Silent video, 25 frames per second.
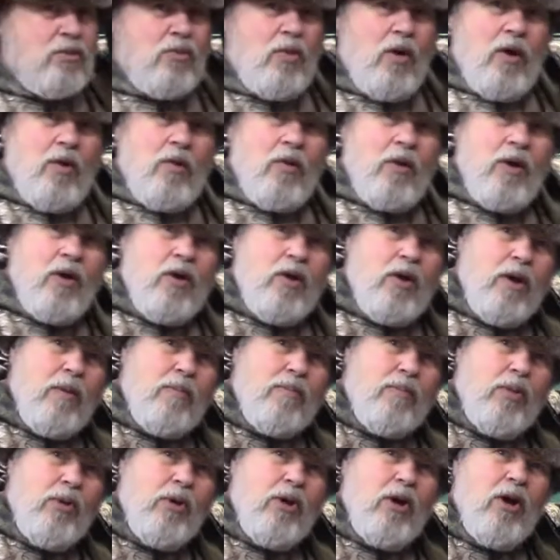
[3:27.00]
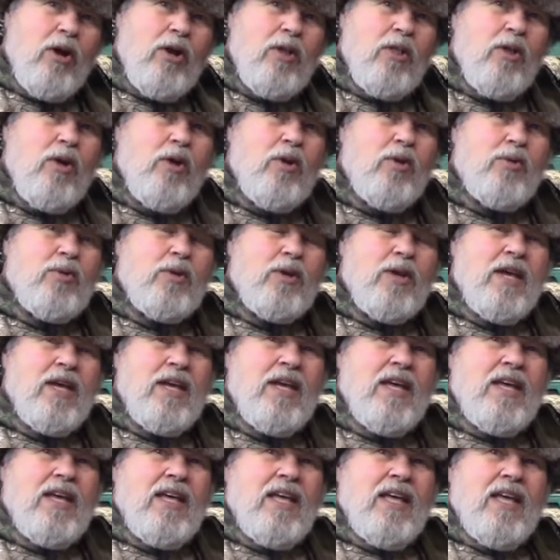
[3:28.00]
where we're going to put our load.
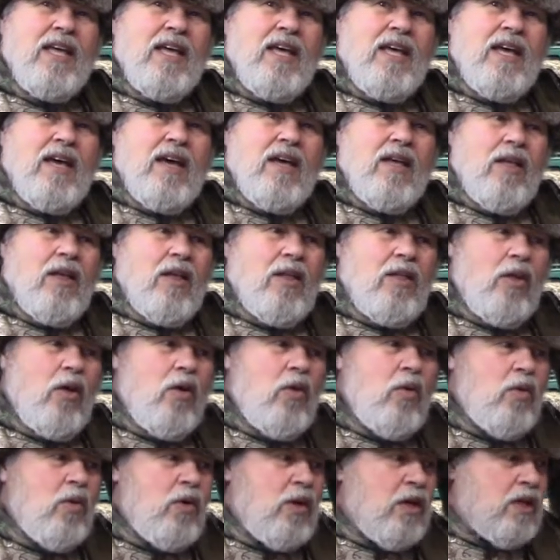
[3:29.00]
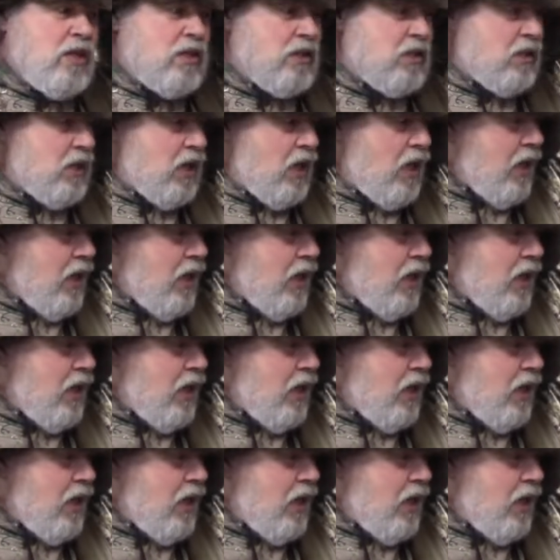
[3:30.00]
A load is